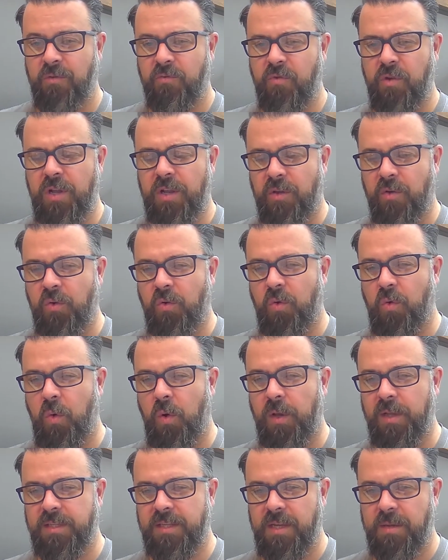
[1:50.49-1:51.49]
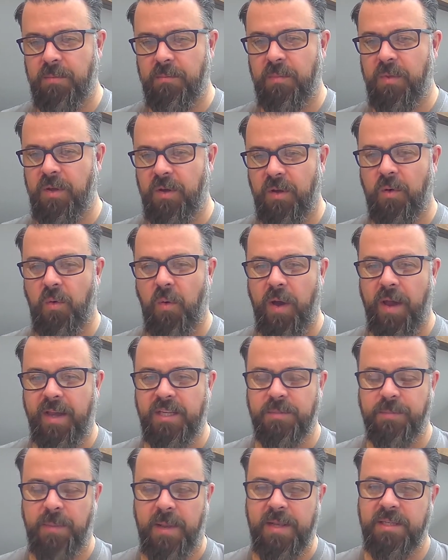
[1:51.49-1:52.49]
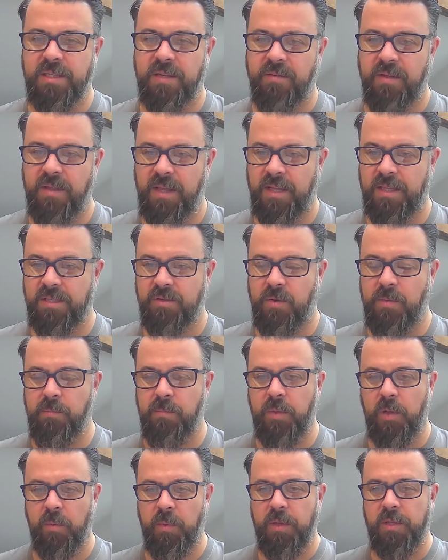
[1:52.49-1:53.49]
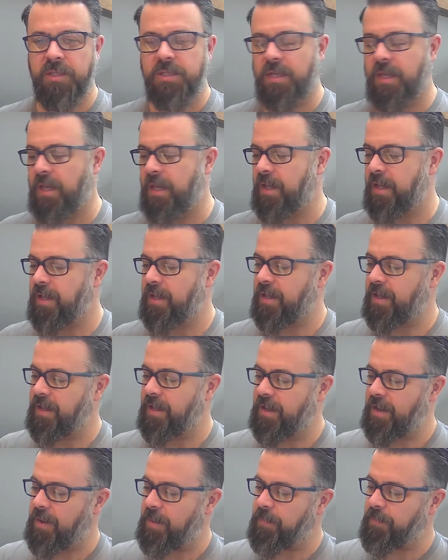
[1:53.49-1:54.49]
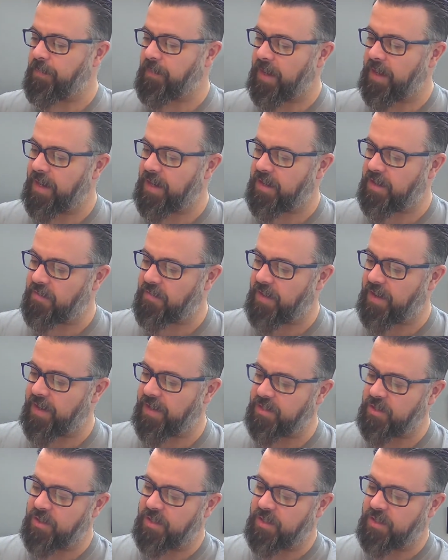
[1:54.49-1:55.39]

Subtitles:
really good quality, but quite expensive I think to implement in a device.